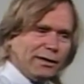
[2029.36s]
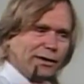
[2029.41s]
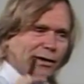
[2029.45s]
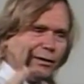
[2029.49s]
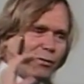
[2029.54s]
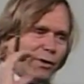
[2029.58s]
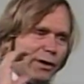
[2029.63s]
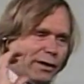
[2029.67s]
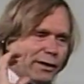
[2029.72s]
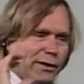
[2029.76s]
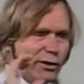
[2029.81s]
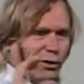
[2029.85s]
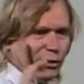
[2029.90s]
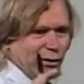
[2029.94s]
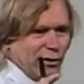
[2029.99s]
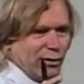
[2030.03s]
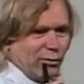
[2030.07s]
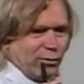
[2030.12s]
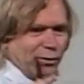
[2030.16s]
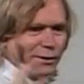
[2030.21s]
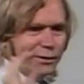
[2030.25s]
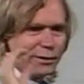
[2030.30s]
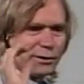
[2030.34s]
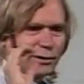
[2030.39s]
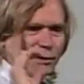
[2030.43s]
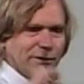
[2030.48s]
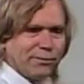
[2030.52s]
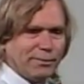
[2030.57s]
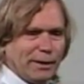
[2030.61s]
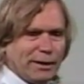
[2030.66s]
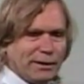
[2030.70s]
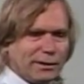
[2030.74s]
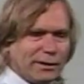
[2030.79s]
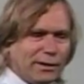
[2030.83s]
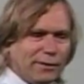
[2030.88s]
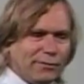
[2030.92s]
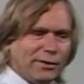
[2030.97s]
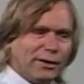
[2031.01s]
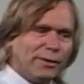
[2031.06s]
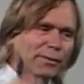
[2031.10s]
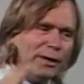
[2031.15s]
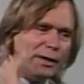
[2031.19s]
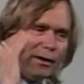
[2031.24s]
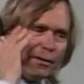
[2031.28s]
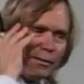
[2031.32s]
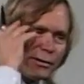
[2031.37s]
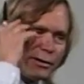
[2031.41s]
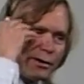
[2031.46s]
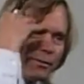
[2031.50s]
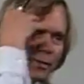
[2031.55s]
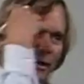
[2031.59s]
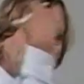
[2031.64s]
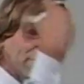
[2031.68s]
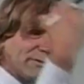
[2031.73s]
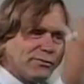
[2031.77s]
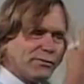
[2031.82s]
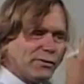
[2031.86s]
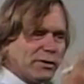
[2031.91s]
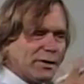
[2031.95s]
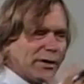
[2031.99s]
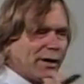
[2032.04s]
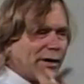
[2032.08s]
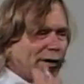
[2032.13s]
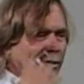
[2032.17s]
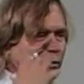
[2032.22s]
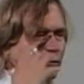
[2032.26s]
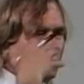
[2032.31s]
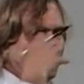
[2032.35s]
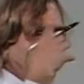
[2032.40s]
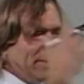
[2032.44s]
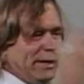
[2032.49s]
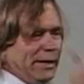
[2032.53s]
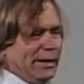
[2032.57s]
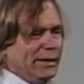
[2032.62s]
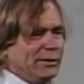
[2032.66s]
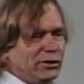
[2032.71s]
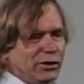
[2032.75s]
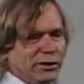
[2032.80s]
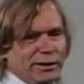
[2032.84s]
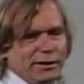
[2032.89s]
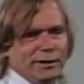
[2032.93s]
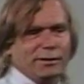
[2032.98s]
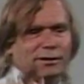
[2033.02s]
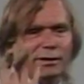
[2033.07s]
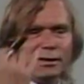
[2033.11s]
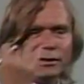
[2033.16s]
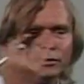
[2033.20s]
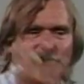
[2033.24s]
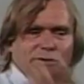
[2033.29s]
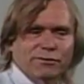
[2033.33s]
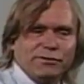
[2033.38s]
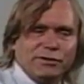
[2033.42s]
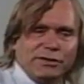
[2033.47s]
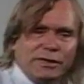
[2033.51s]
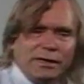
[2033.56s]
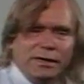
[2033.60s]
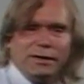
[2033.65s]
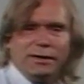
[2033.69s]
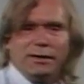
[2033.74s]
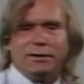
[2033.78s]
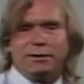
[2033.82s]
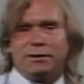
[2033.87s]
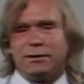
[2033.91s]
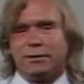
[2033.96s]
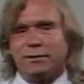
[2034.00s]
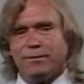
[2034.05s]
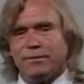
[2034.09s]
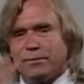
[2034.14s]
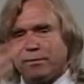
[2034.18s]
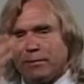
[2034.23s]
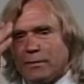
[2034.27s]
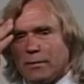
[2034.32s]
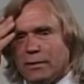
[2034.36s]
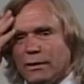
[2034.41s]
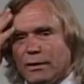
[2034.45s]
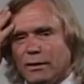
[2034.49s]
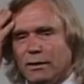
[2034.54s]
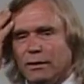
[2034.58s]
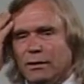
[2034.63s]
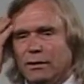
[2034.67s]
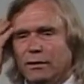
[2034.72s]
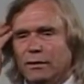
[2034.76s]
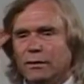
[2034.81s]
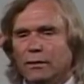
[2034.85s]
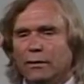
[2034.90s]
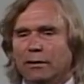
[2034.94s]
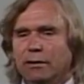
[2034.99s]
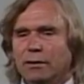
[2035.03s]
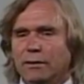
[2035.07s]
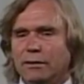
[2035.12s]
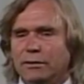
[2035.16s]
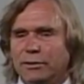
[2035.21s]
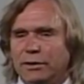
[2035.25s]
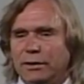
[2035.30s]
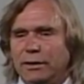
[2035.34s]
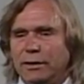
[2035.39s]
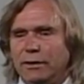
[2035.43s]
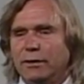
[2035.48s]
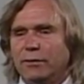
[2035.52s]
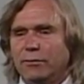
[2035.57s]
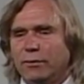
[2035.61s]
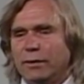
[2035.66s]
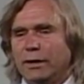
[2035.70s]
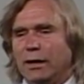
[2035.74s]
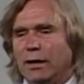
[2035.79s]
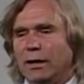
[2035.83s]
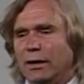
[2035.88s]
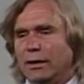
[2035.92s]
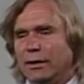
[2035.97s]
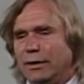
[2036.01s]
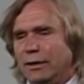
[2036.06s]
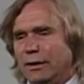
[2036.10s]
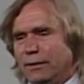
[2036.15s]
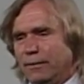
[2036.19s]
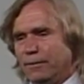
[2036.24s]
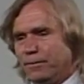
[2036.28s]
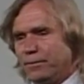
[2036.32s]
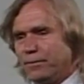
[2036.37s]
they want to know what's expected of them. Somehow it's very hard to imagine it unless you've seen it, seen the reality.